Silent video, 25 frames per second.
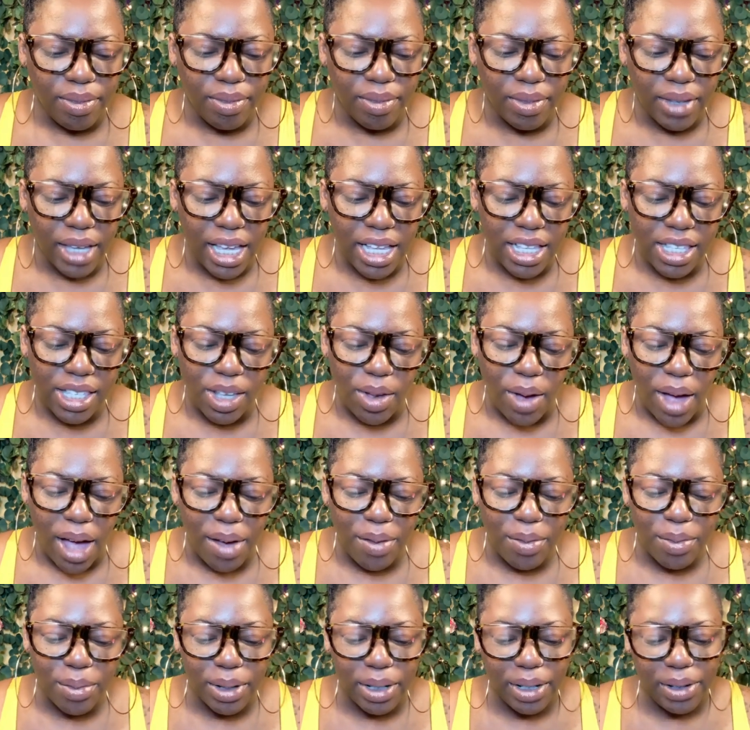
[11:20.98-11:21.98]
And so
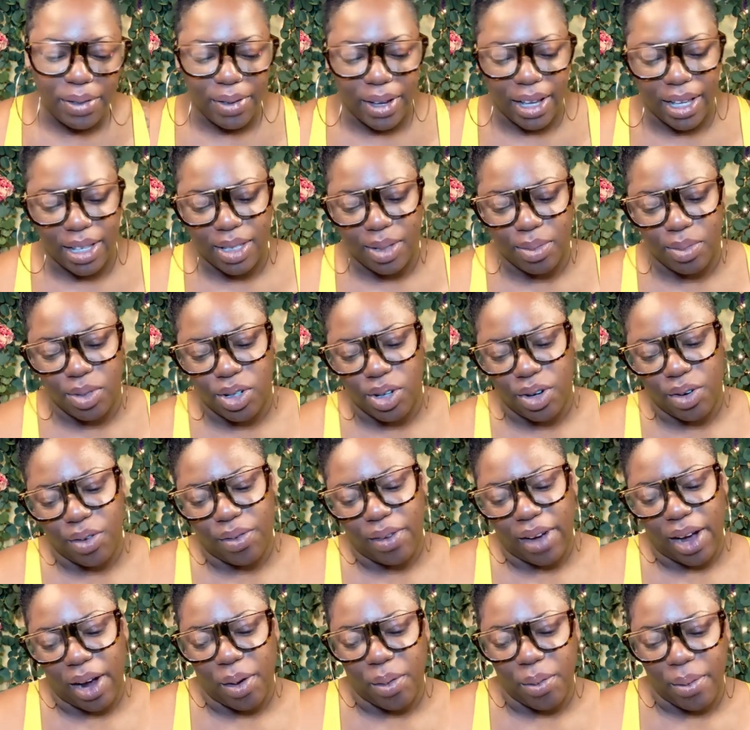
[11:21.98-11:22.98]
I've really found some
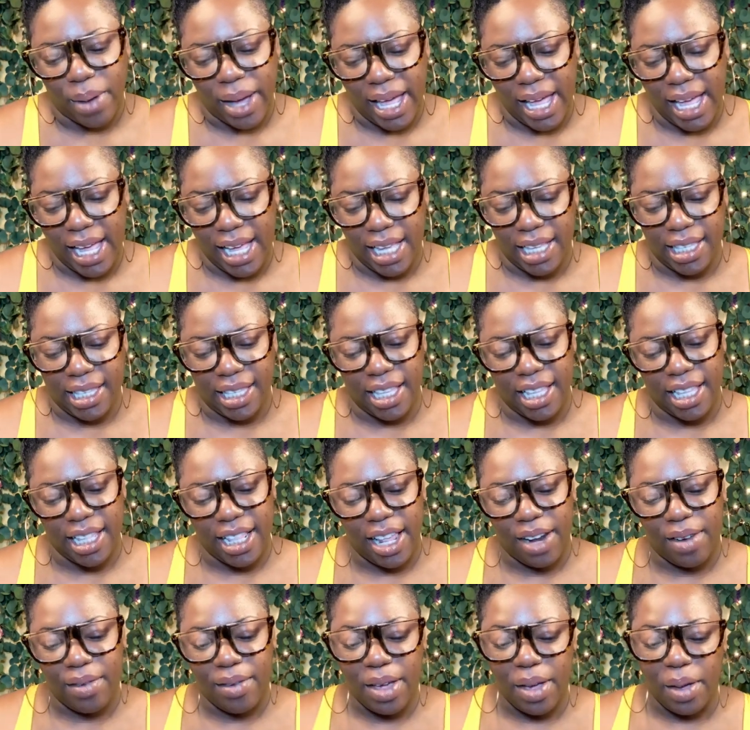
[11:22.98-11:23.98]
surefire ways
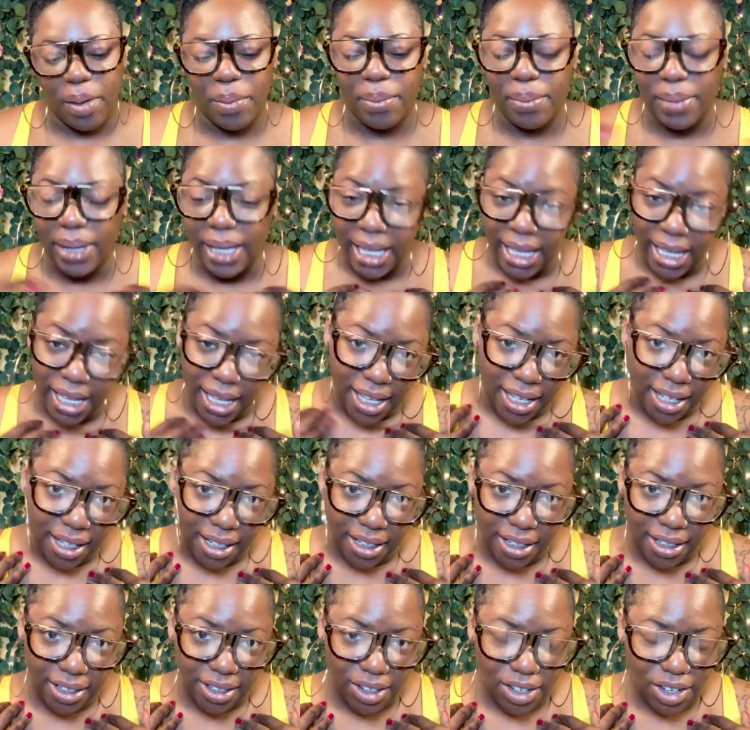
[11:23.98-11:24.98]
that have helped me,
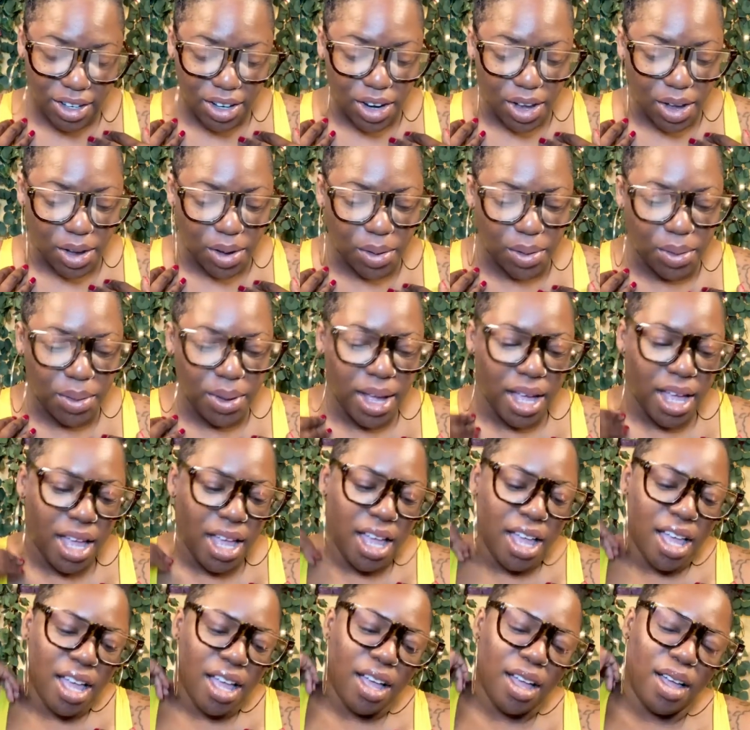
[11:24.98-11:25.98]
you know,
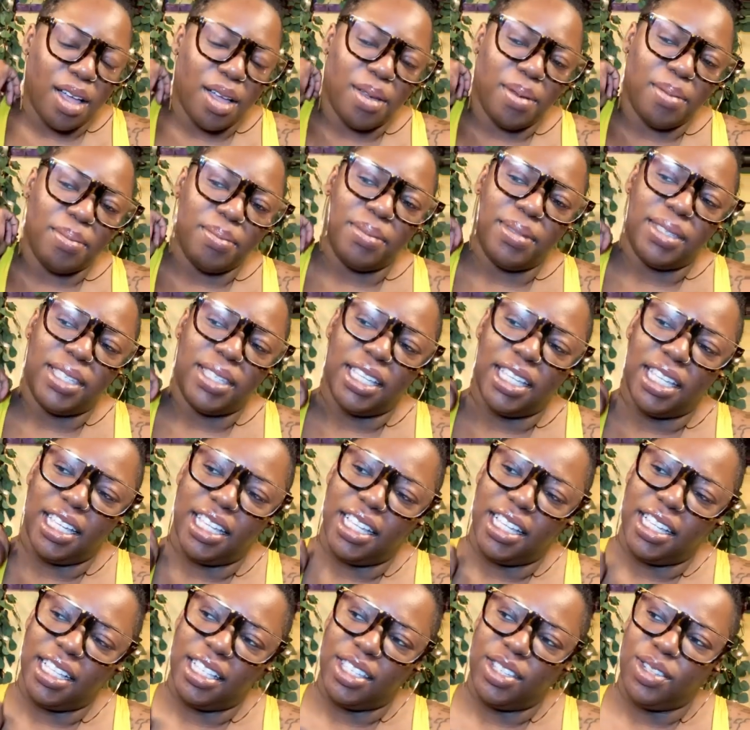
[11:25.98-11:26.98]

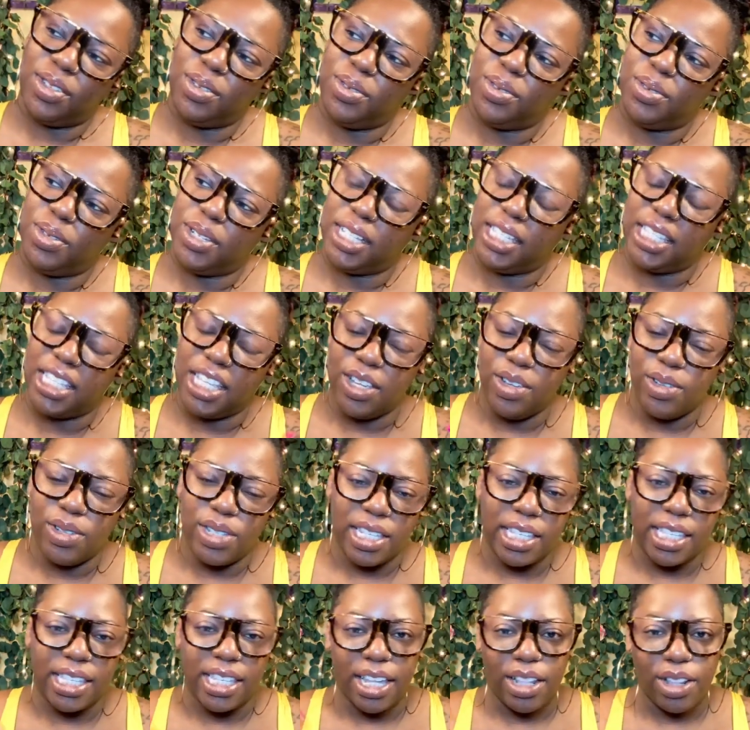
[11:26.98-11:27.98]
to continue
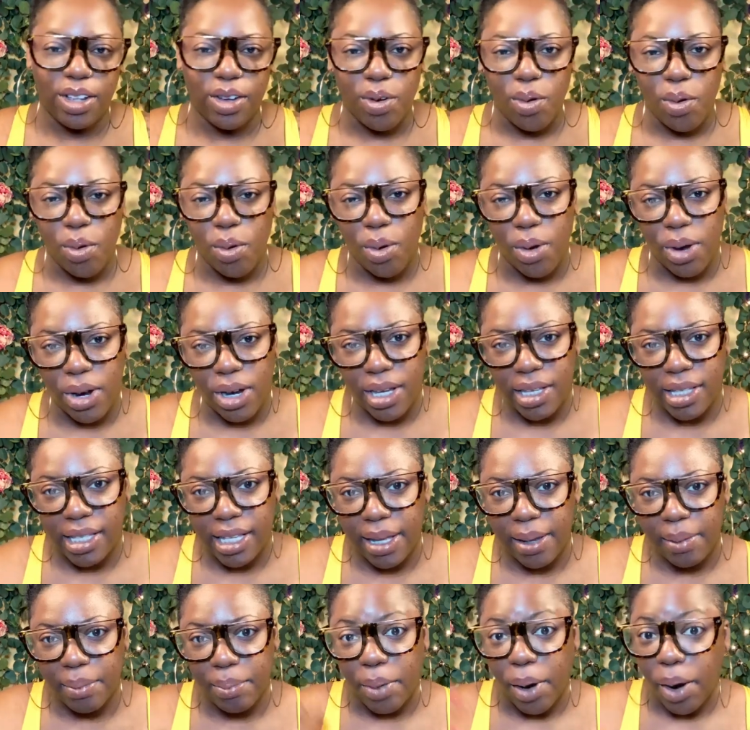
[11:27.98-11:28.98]
to stay the course
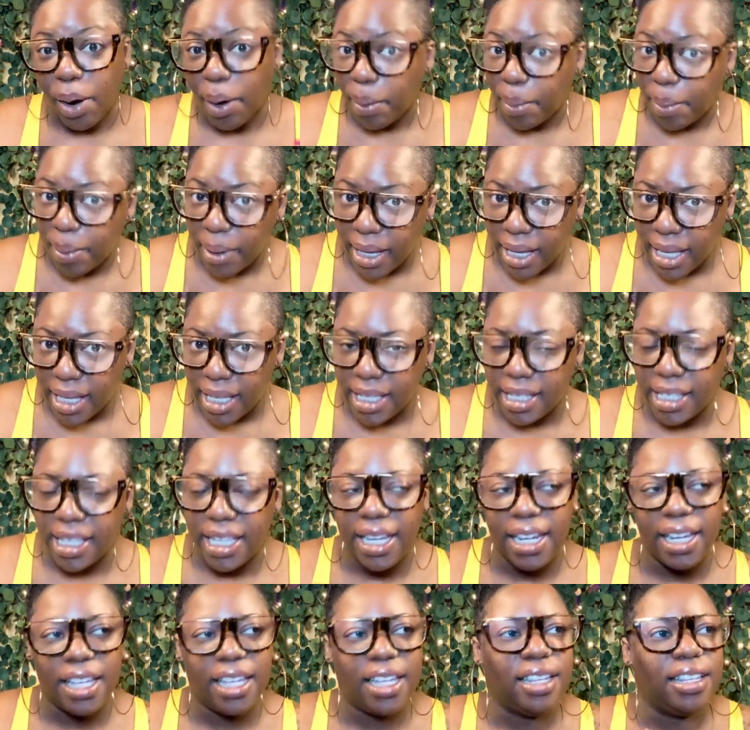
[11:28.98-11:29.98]
in purpose
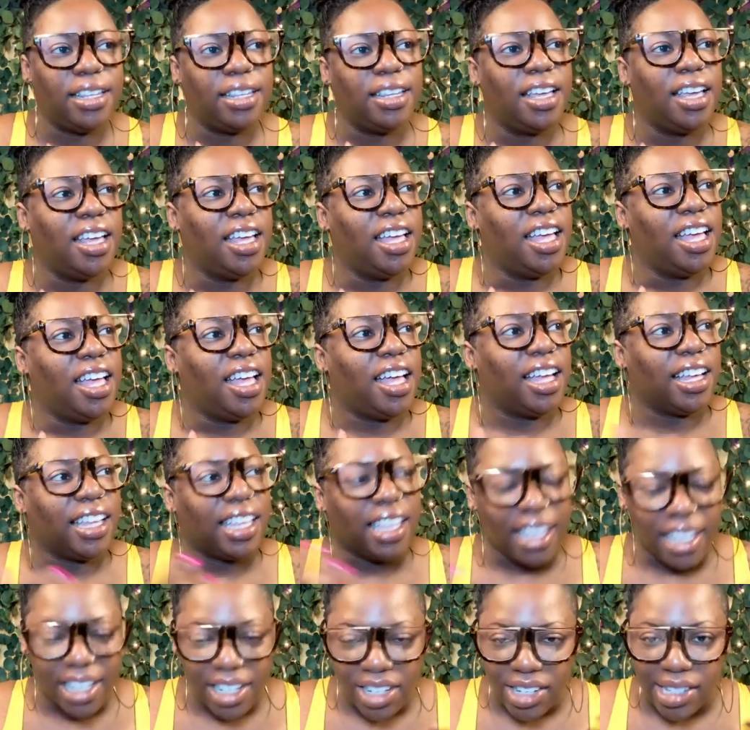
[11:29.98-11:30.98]
and in,
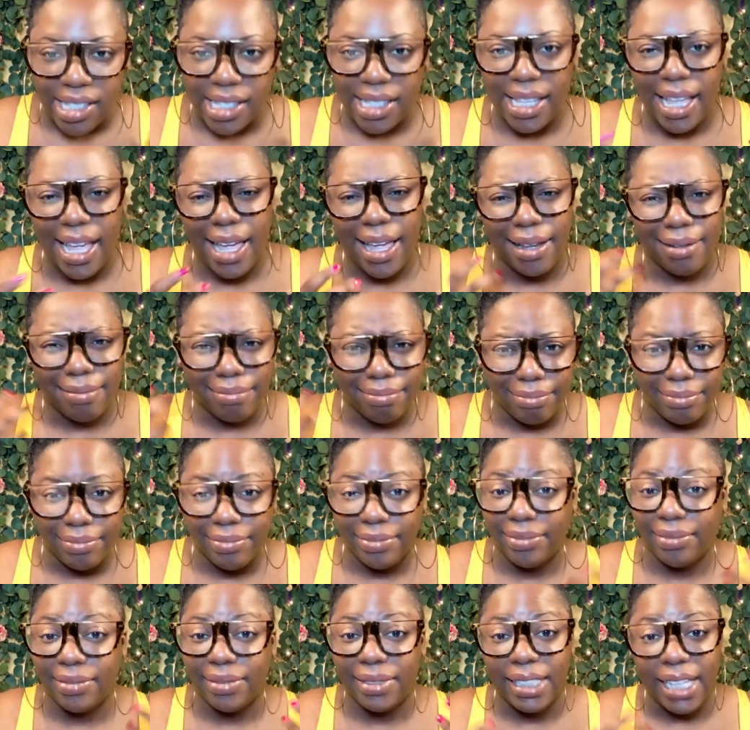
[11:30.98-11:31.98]
again, just that
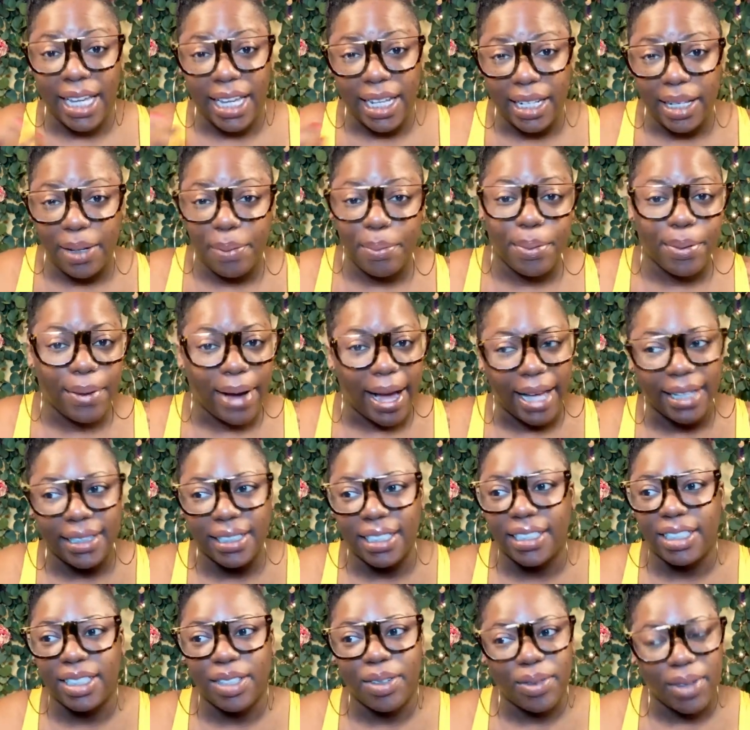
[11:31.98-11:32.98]
daily
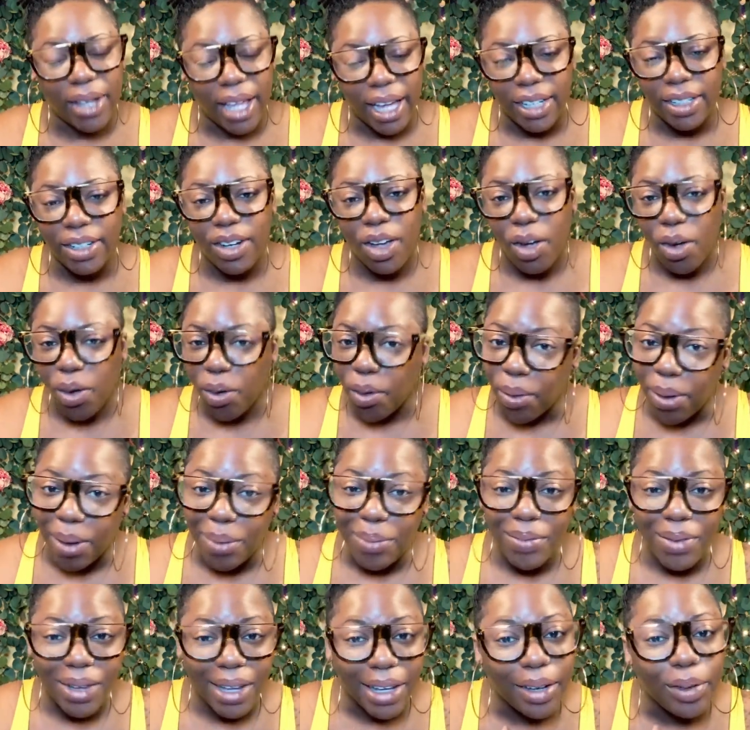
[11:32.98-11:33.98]
practice of like, no,
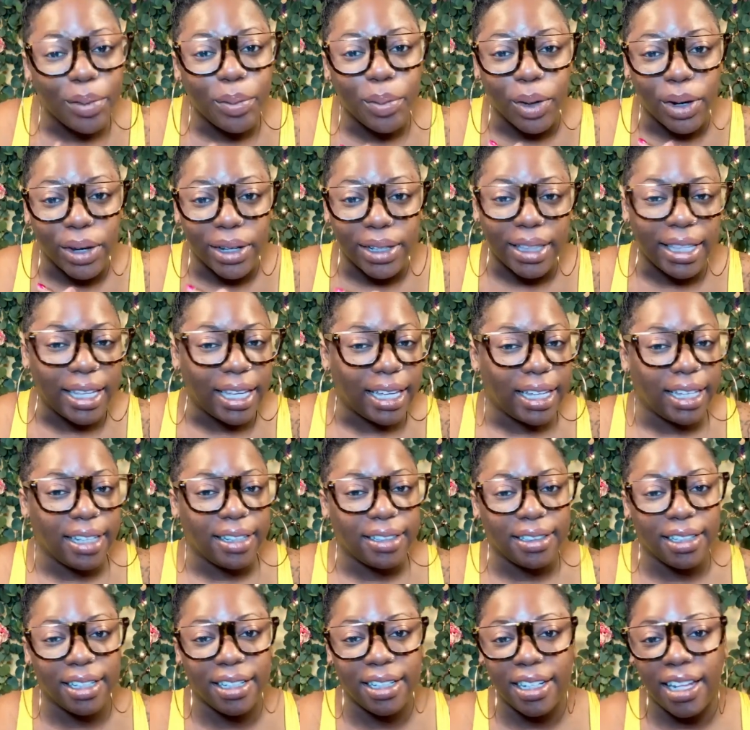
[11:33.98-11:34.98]
I'm fucking worth it.